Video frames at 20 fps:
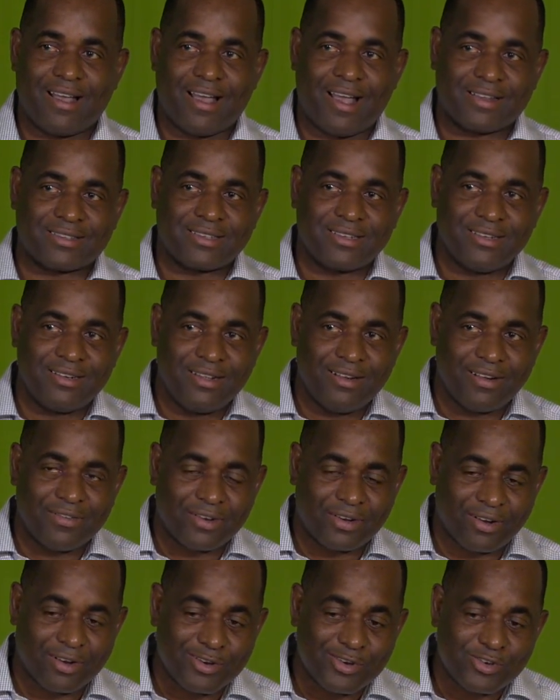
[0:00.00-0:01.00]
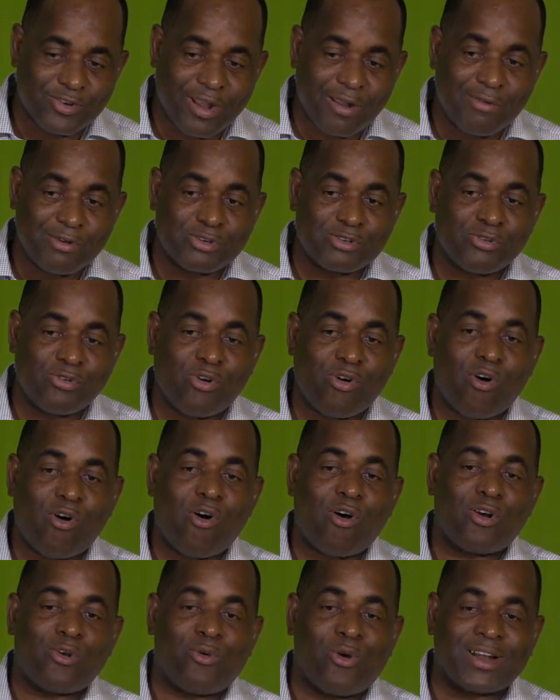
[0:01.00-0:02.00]
as the leader of the country, I will do
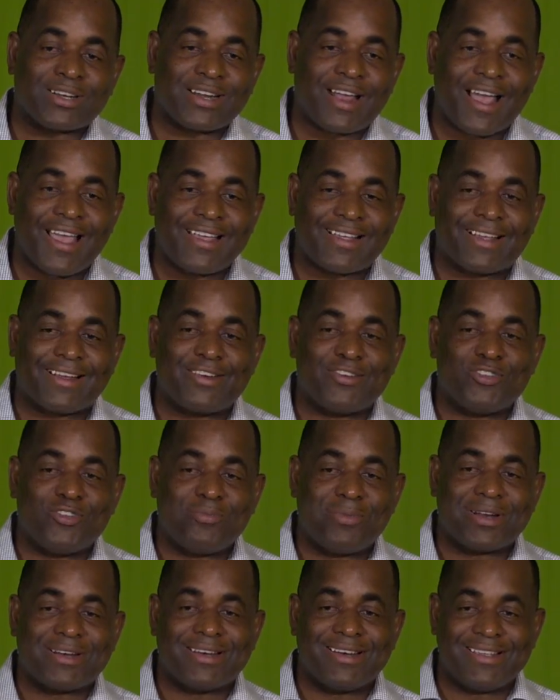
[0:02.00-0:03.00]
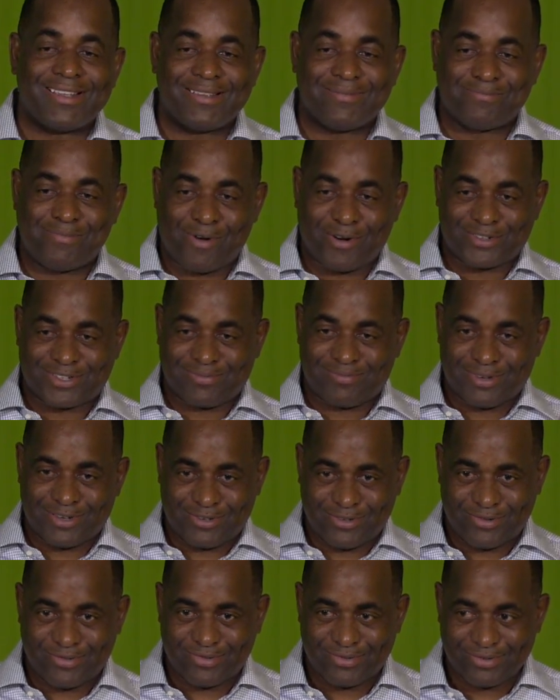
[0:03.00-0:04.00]
all what I can humanly possibly
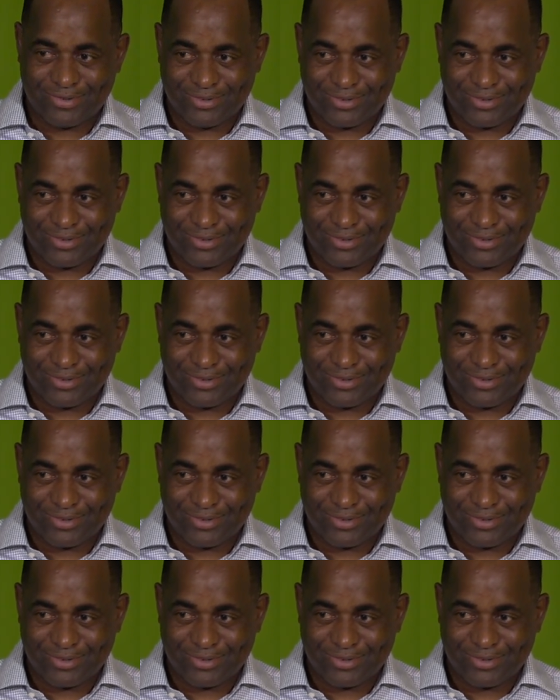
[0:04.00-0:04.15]
do